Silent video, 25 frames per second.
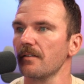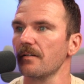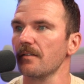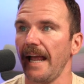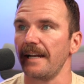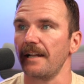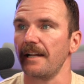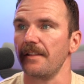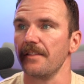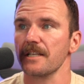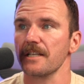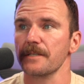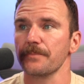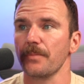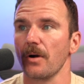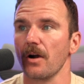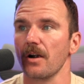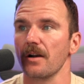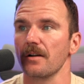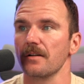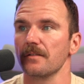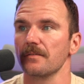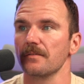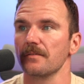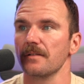And in this
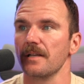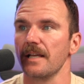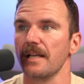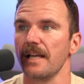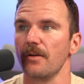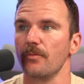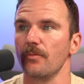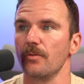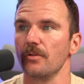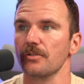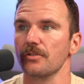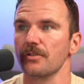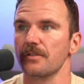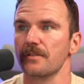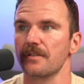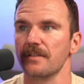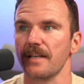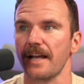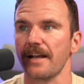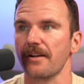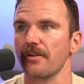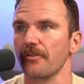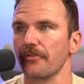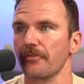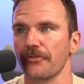part, it will
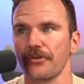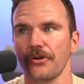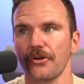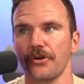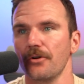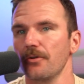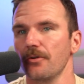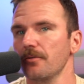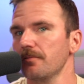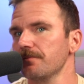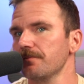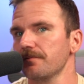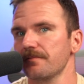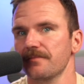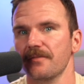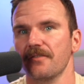cycle through